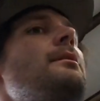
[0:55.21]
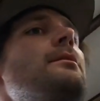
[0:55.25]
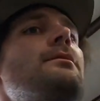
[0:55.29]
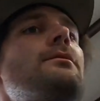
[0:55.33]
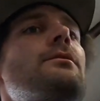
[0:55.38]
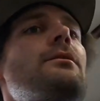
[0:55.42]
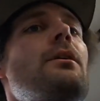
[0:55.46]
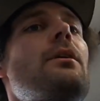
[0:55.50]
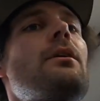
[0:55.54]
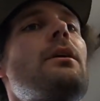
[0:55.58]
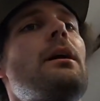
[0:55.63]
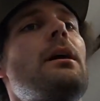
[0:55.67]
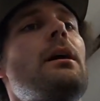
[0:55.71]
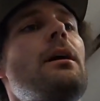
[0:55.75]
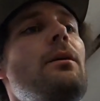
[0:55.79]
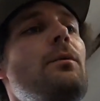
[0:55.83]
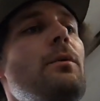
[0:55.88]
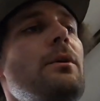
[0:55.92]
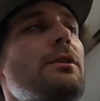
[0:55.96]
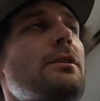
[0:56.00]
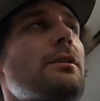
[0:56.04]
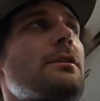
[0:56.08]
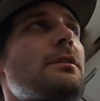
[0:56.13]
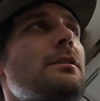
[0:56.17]
So
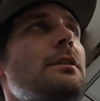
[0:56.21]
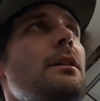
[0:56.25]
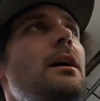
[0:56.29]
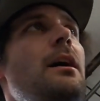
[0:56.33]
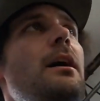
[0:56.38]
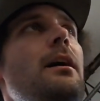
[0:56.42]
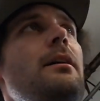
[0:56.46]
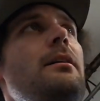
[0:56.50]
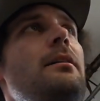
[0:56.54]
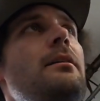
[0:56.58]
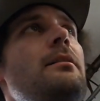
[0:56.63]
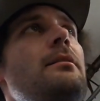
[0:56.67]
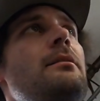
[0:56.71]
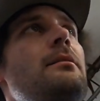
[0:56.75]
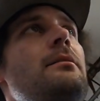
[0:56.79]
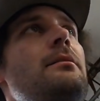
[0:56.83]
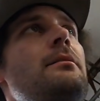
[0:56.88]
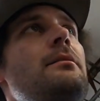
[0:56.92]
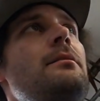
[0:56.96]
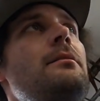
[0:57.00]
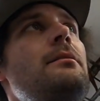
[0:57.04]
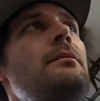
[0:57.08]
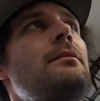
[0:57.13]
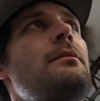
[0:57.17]
wish us luck.
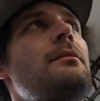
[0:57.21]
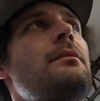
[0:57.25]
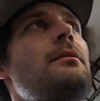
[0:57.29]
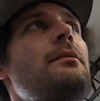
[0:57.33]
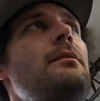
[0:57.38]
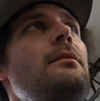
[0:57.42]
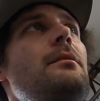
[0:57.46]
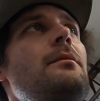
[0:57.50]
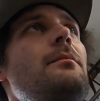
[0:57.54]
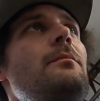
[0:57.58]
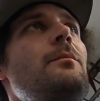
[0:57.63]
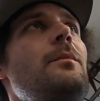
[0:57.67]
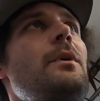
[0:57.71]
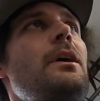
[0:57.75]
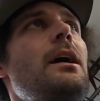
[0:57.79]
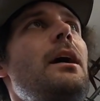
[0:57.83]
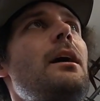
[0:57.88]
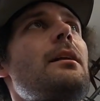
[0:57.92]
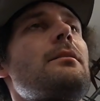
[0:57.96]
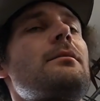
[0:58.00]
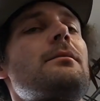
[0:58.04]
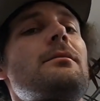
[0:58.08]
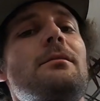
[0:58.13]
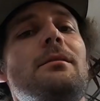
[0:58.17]
But yeah,
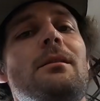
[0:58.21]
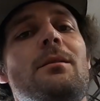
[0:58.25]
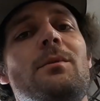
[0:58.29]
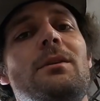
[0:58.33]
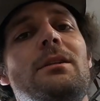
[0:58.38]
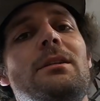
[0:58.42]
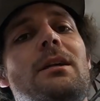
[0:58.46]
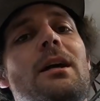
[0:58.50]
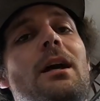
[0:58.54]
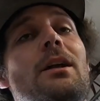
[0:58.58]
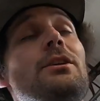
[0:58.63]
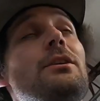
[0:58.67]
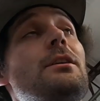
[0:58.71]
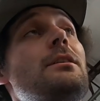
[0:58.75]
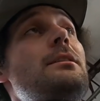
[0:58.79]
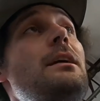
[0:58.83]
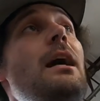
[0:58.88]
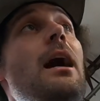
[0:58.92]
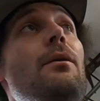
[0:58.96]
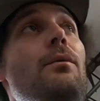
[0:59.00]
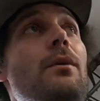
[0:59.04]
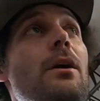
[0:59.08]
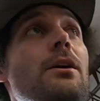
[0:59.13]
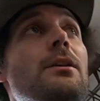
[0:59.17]
this is gonna be sketchy. It's
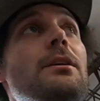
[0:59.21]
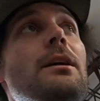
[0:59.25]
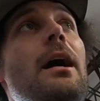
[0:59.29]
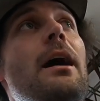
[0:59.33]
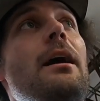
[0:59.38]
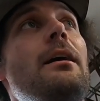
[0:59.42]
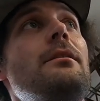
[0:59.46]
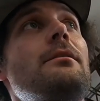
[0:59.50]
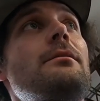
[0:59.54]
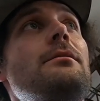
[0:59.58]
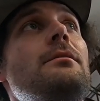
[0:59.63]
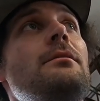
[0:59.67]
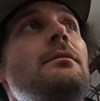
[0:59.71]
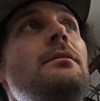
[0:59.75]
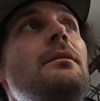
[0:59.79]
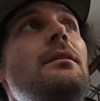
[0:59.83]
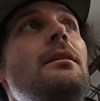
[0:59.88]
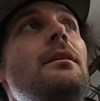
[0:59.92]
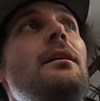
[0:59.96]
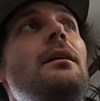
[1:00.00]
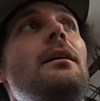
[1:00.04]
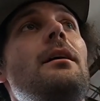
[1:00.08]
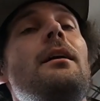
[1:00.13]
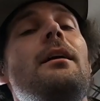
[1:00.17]
got rear tires,
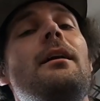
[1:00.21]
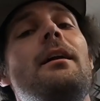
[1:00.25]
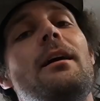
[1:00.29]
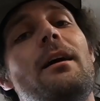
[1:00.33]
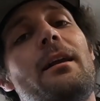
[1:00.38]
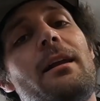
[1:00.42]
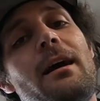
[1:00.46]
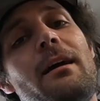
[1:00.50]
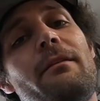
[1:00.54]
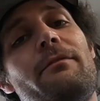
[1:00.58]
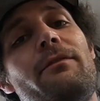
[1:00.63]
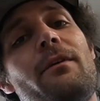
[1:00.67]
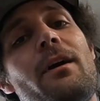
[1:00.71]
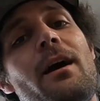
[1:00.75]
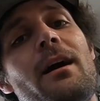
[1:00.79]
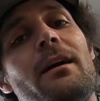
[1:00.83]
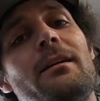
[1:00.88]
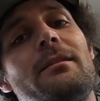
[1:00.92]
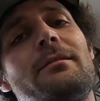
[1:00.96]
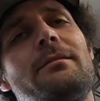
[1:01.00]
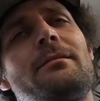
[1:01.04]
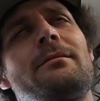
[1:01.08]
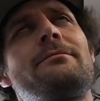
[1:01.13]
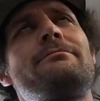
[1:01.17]
doesn't have
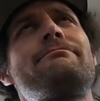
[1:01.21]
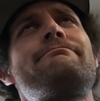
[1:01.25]
fronts.